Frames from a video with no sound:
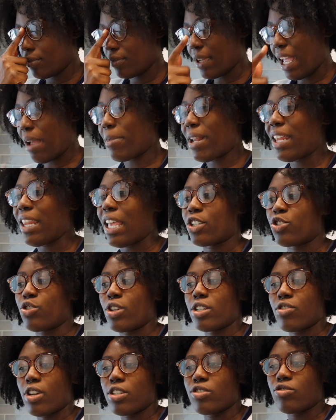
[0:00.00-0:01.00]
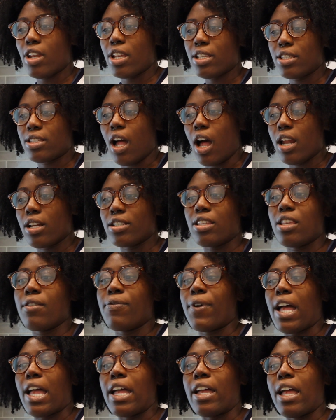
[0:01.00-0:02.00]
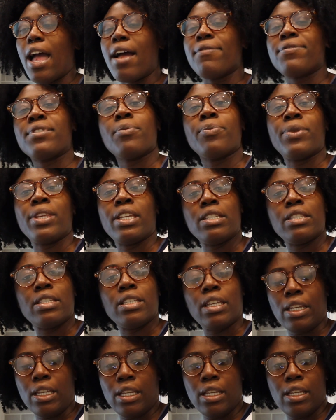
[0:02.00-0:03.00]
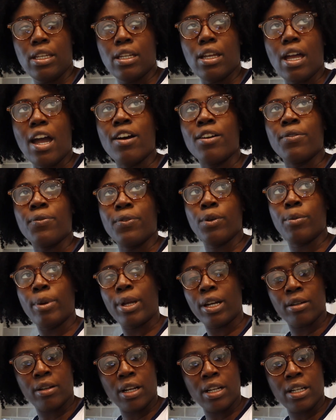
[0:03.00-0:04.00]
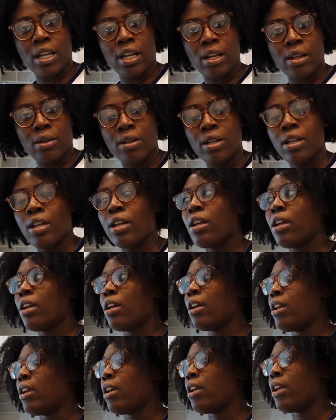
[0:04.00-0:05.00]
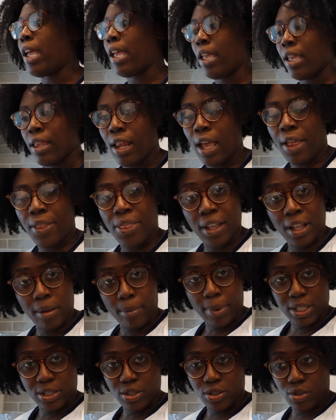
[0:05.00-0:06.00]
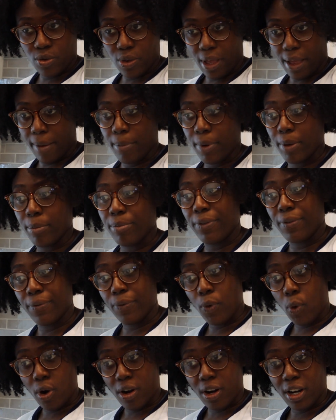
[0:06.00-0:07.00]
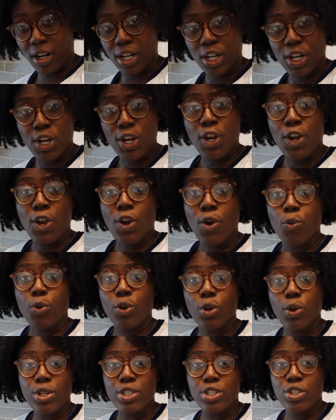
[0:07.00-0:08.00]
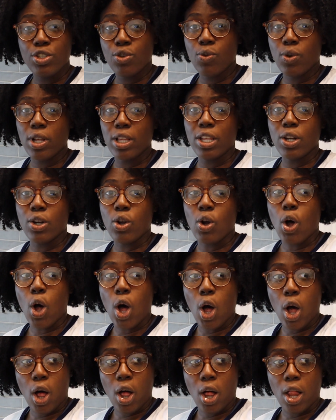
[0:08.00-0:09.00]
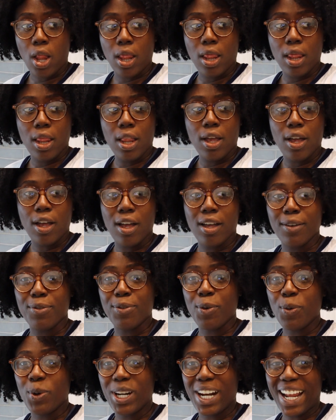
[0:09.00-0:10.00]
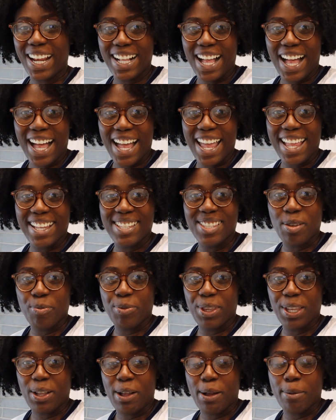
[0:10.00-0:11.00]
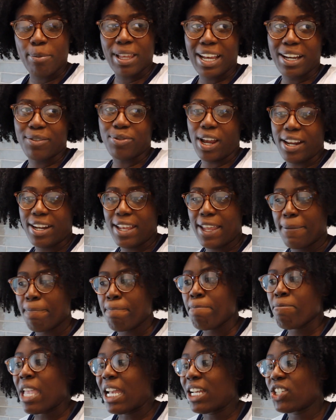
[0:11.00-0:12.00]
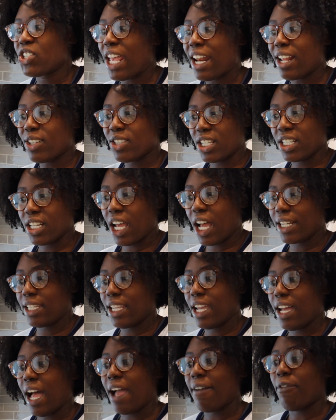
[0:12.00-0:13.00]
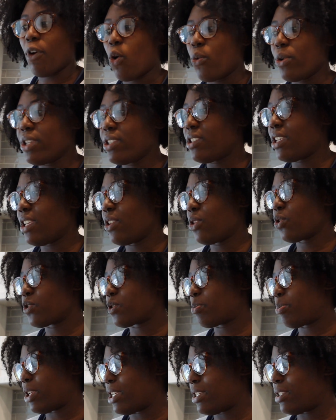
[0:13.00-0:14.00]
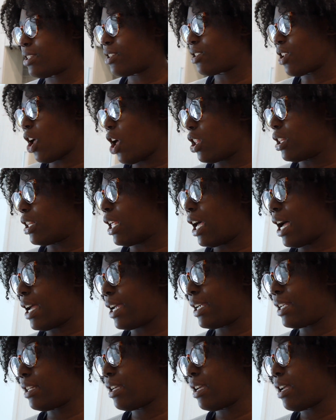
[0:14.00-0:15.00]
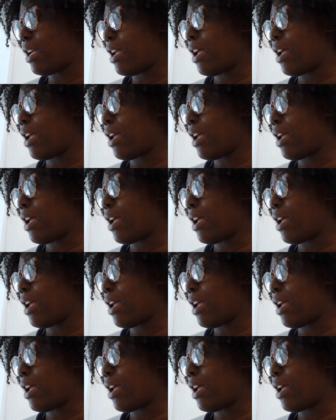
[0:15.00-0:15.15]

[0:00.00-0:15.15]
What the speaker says: not like stressed. Honestly, if I have something to eat, I would feel better right now. And I think I'm about to do that. But before, we're going to do a little haul of what I got at something called Black Friday. Shout out to Nadia. I've always seen those places online,